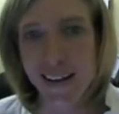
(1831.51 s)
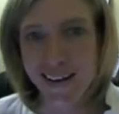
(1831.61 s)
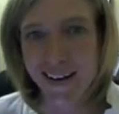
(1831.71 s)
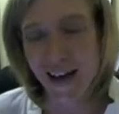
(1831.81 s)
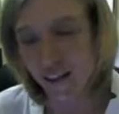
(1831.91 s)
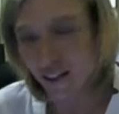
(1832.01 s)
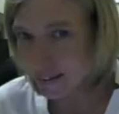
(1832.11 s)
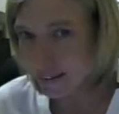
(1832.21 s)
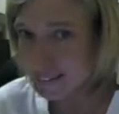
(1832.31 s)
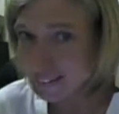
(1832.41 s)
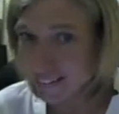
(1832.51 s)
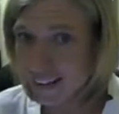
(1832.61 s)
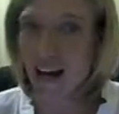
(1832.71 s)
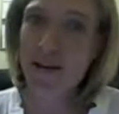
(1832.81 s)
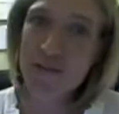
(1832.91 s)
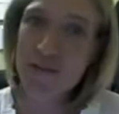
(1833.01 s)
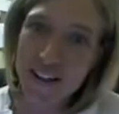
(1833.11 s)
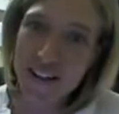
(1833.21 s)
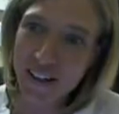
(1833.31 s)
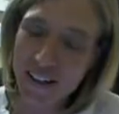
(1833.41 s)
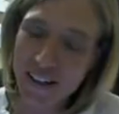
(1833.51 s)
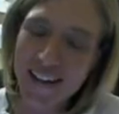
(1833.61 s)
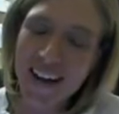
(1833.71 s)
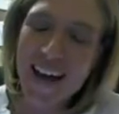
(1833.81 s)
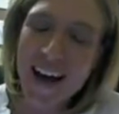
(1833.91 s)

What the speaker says: and I'll admit I'm a veterinarian.